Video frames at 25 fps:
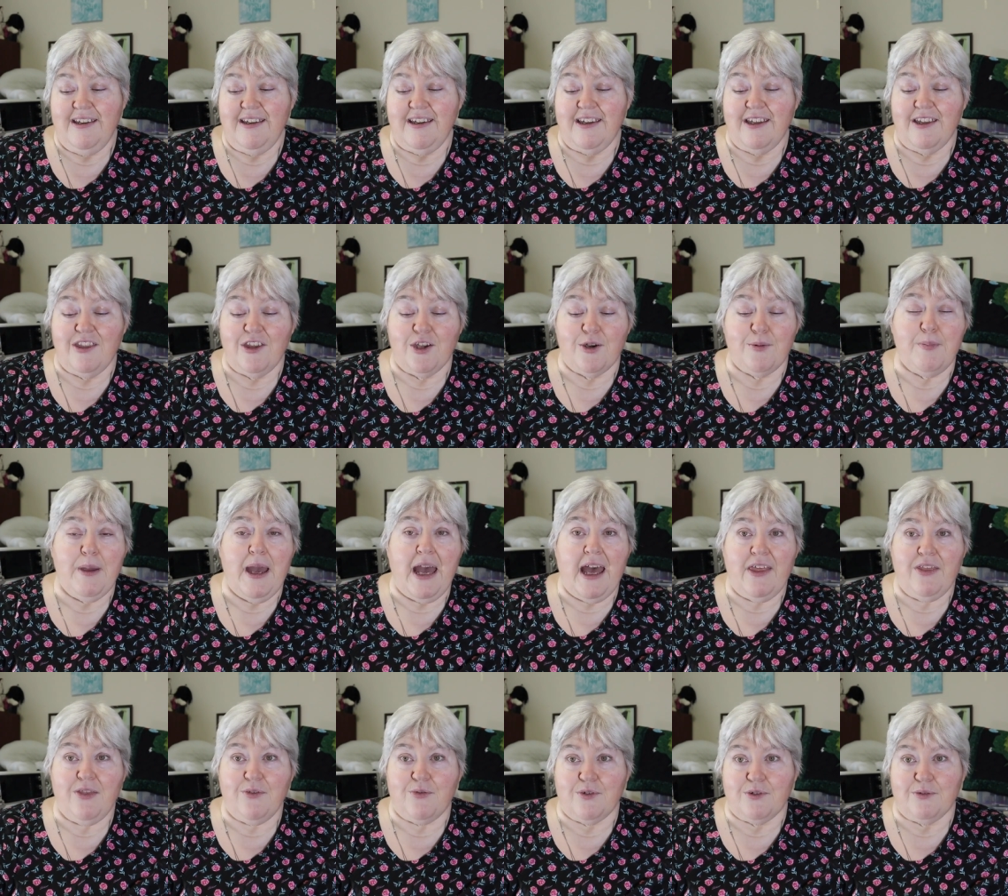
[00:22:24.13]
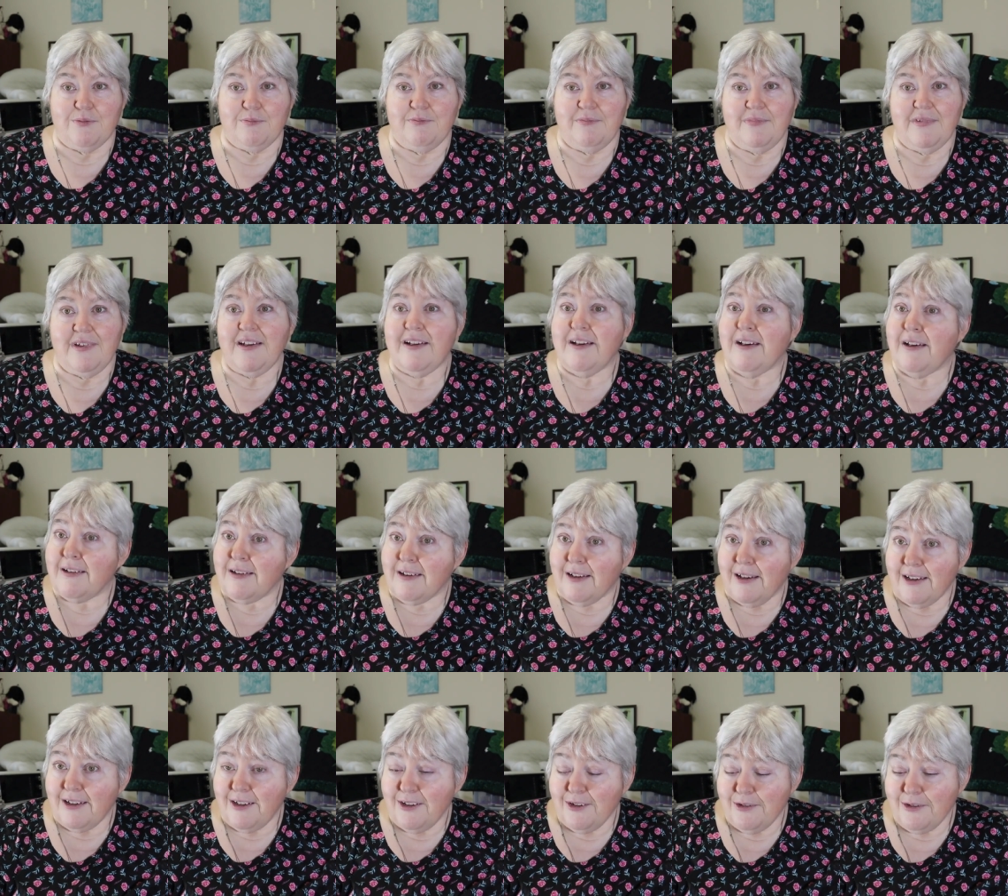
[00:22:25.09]
in their bathroom, a
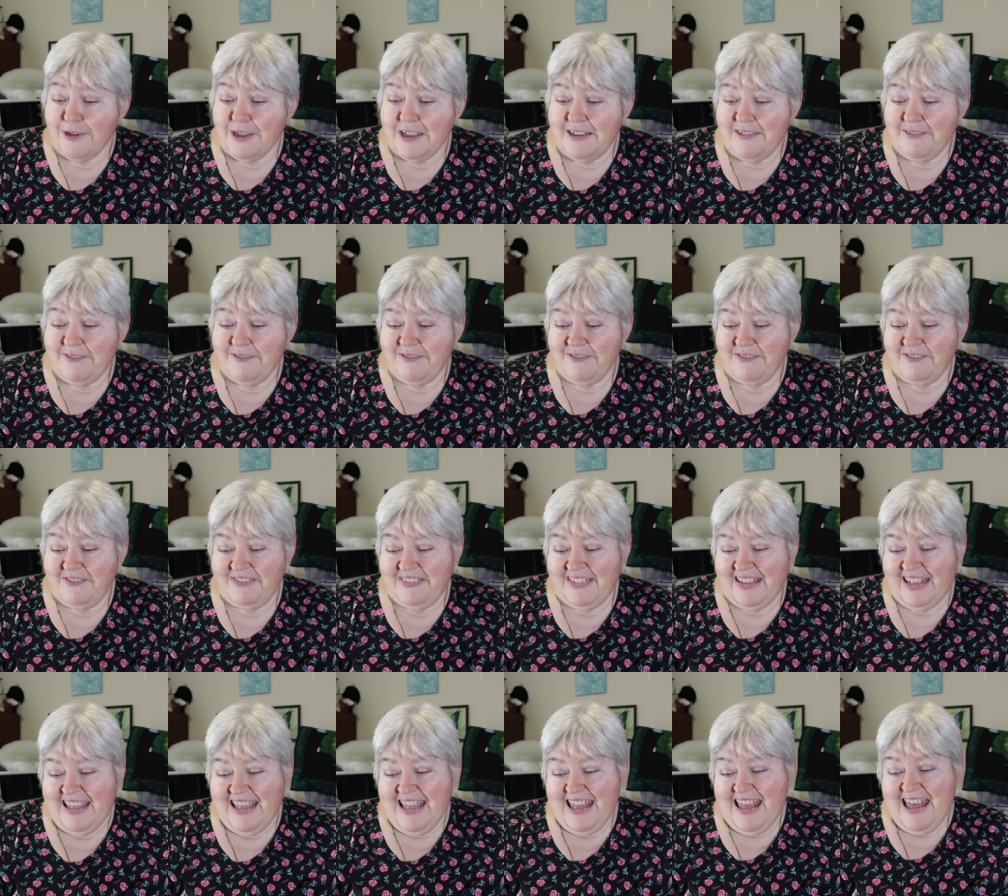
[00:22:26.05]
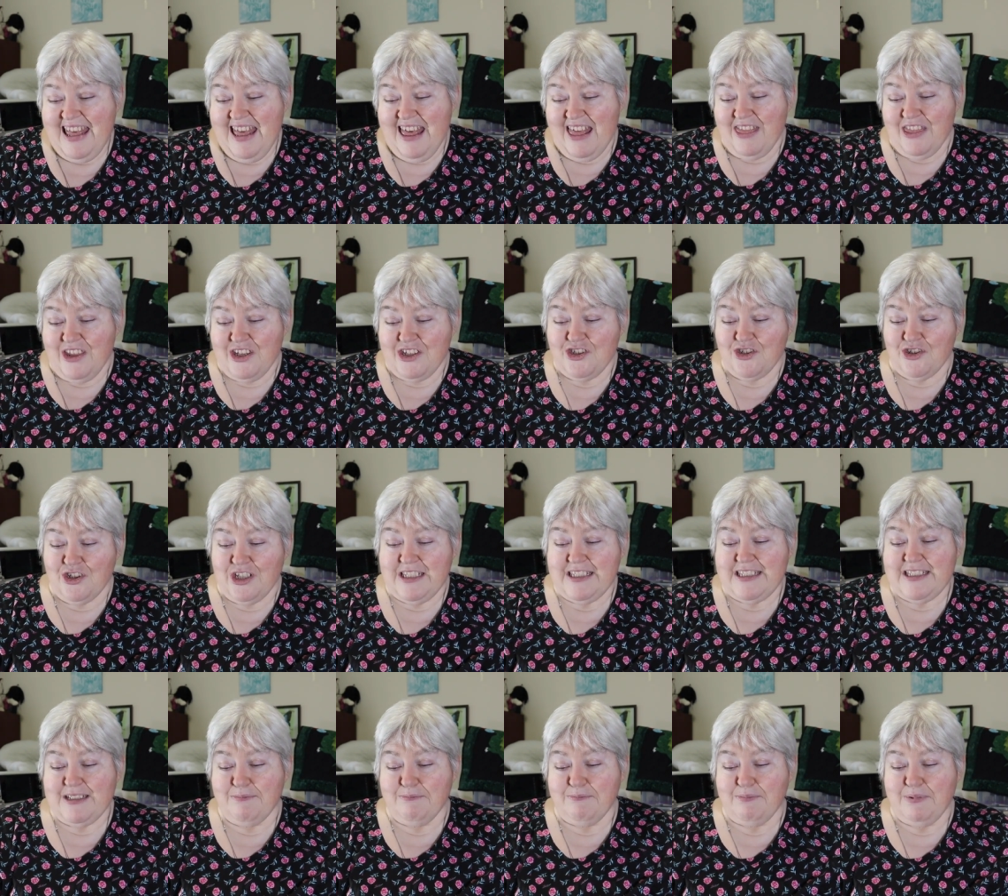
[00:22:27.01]
coyote. The
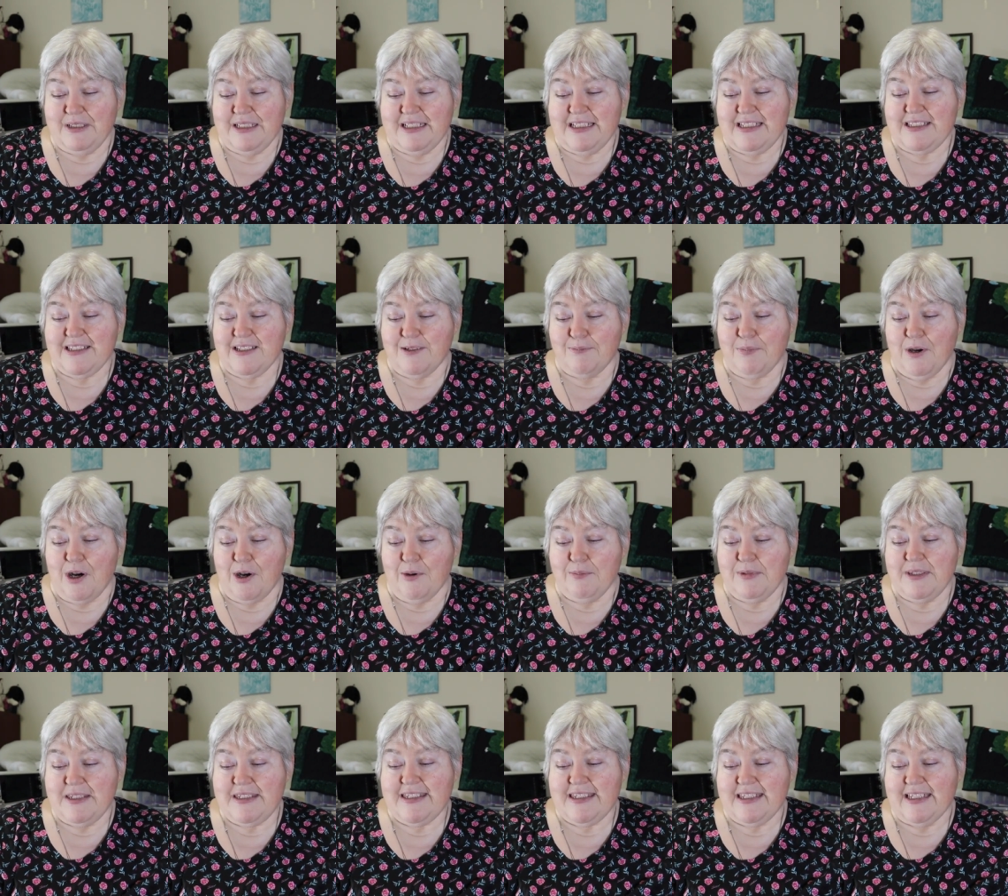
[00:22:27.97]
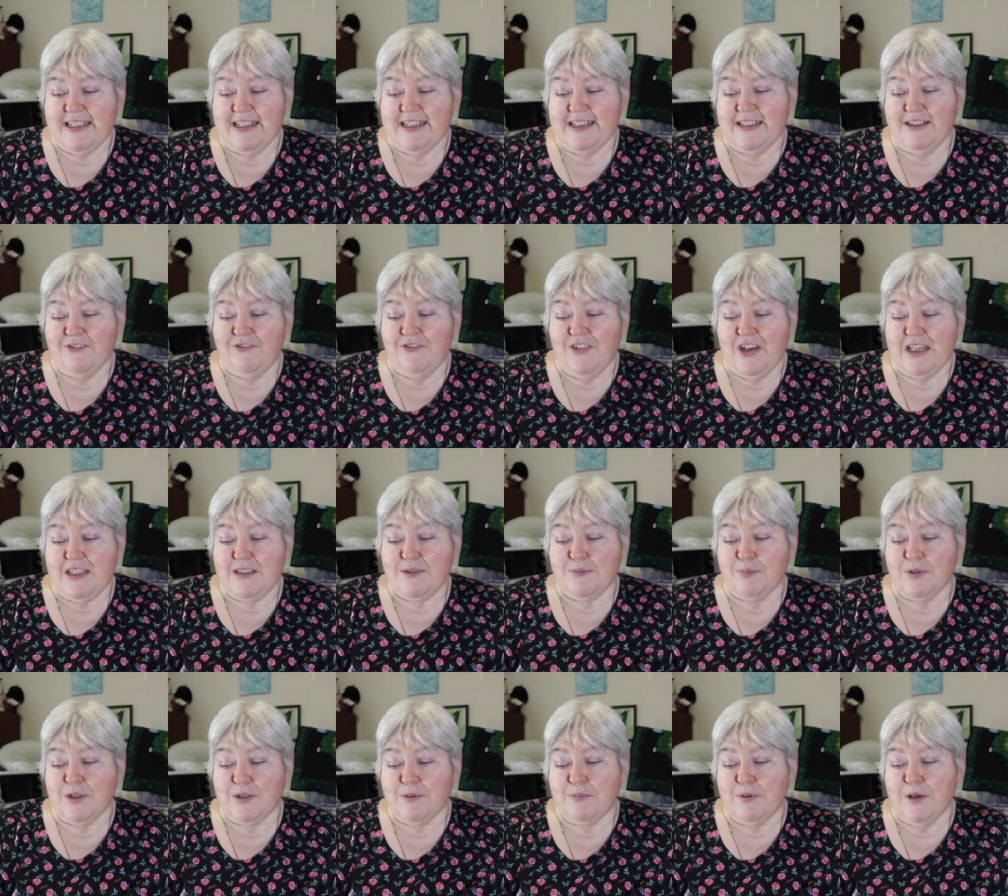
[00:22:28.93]
Trenton Police Department said in a
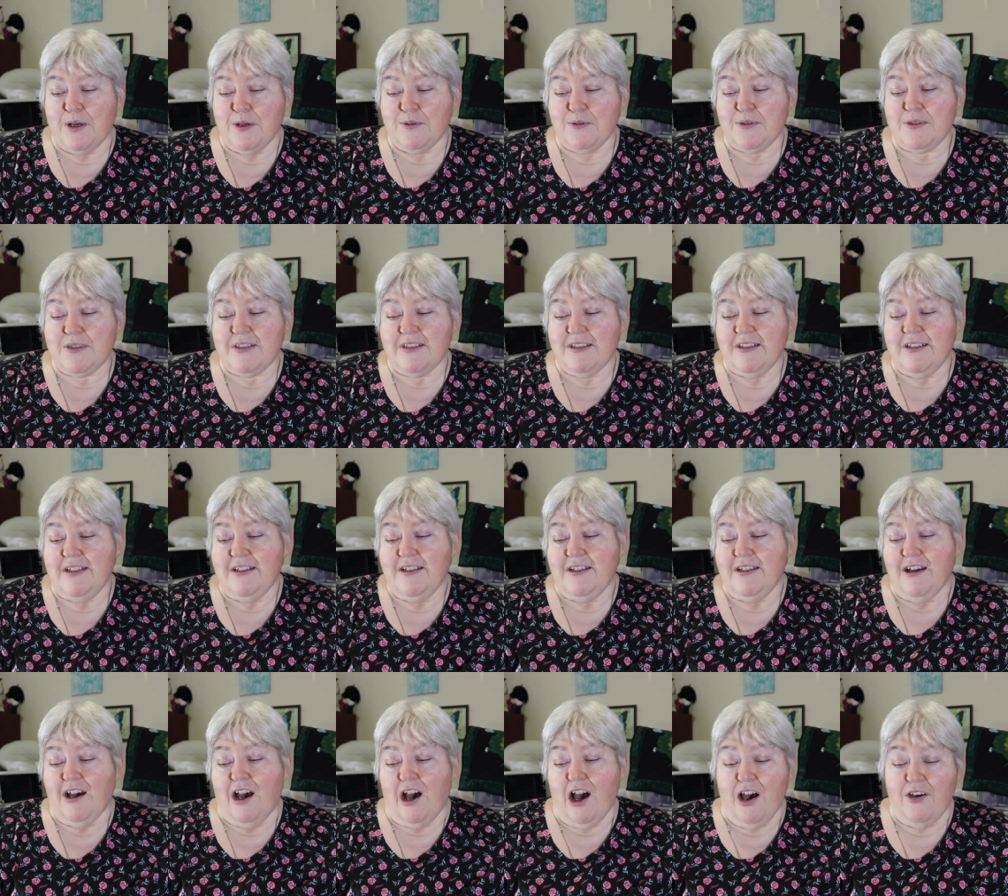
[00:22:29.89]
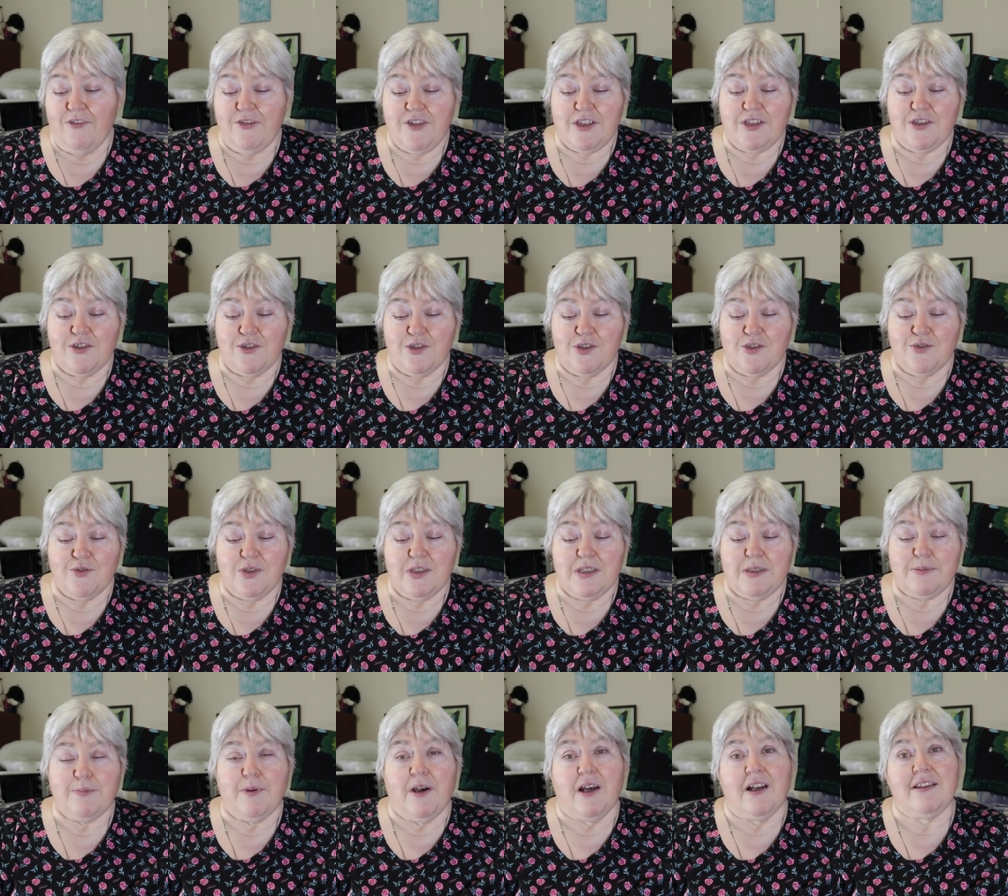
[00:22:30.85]
Facebook post, officers
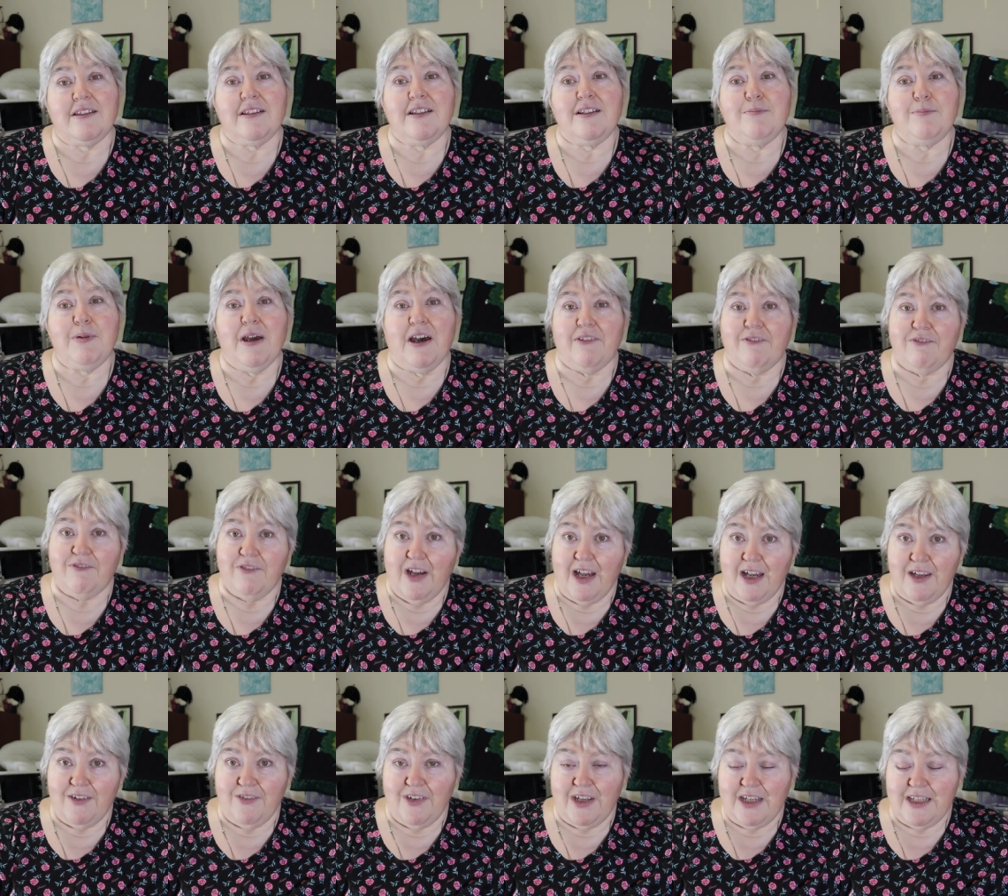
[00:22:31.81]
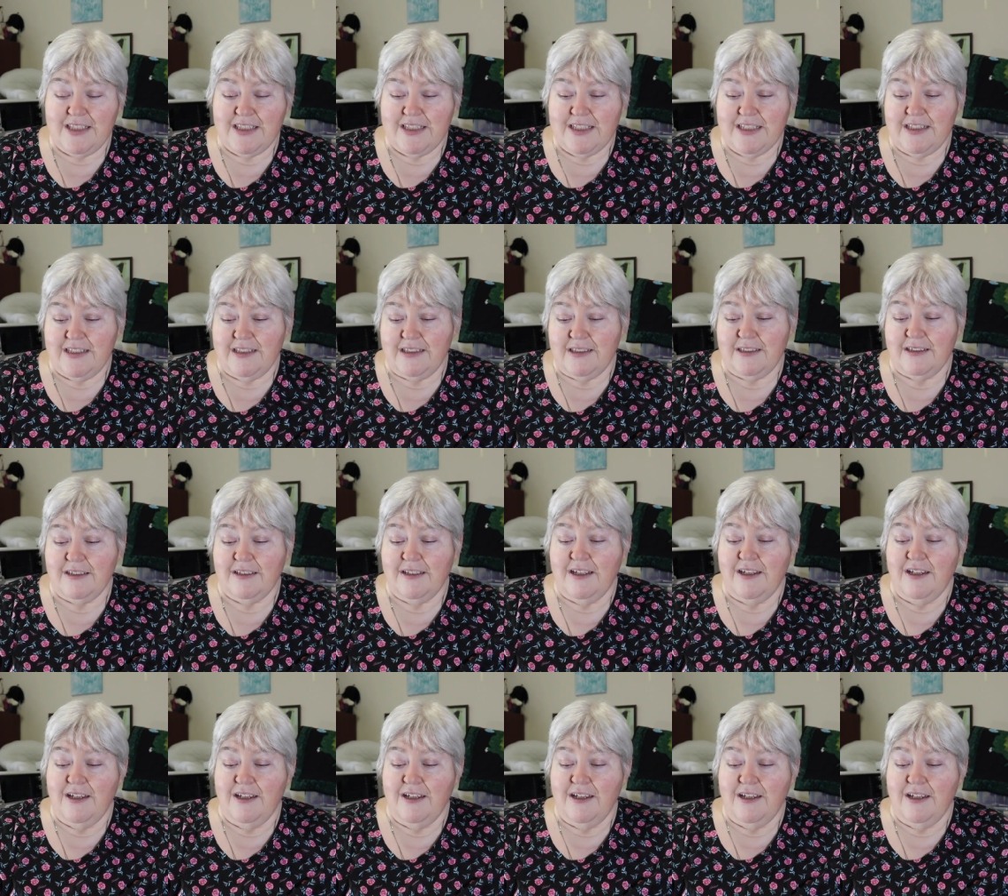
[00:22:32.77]
responded about 5:18